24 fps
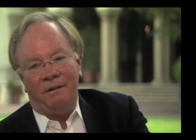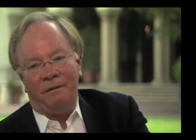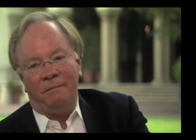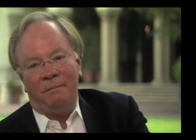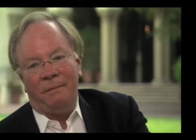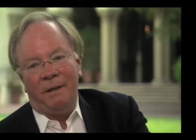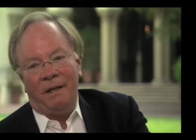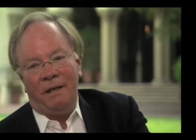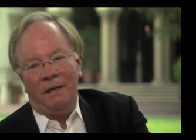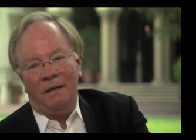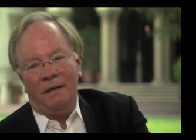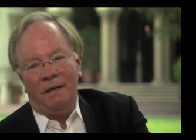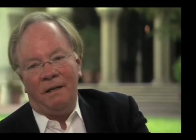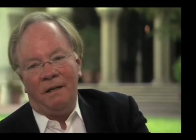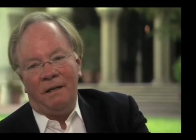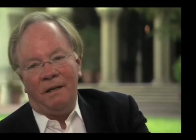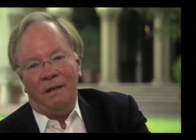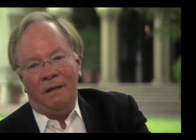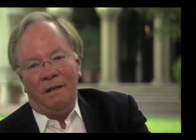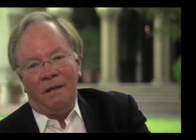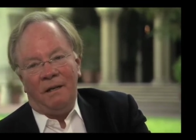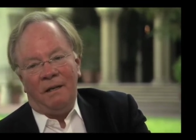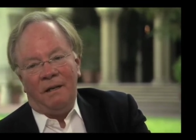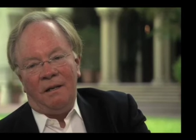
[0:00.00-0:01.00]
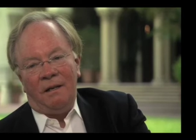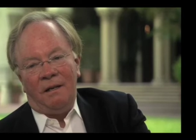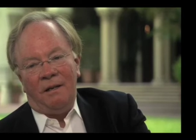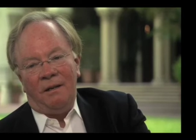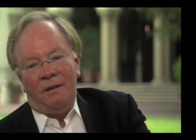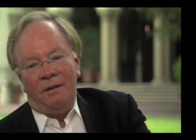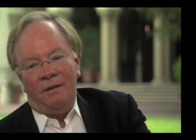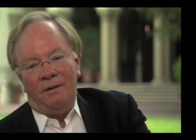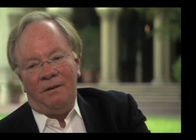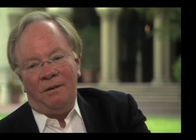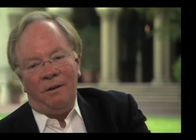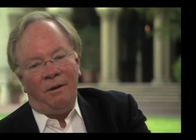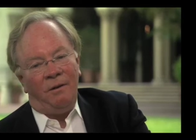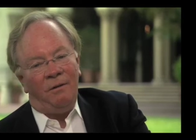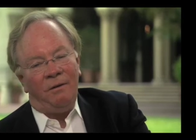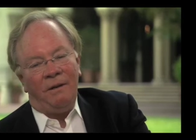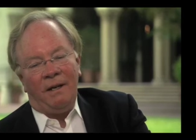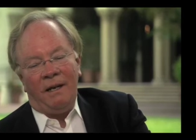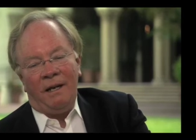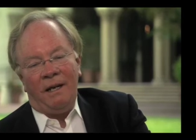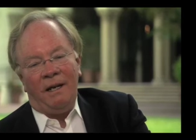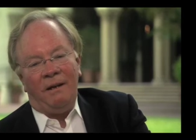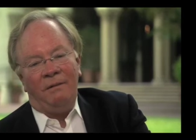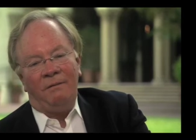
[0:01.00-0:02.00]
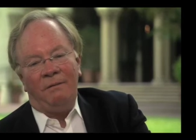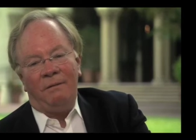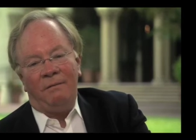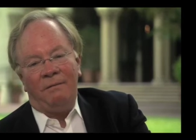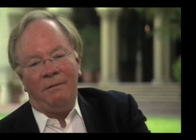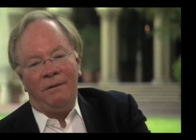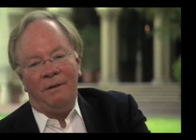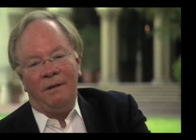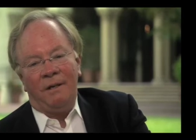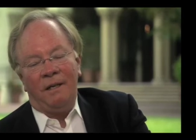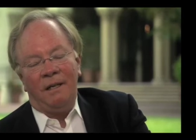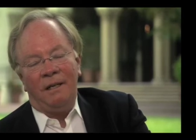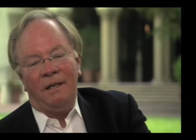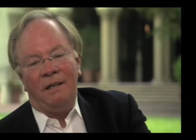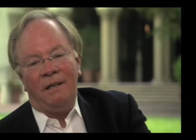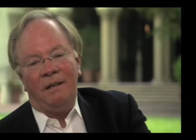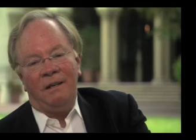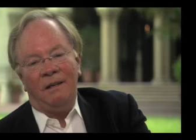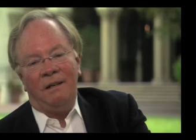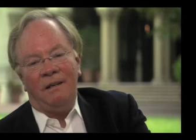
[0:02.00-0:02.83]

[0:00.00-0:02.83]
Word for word: have peaked, you don't have a very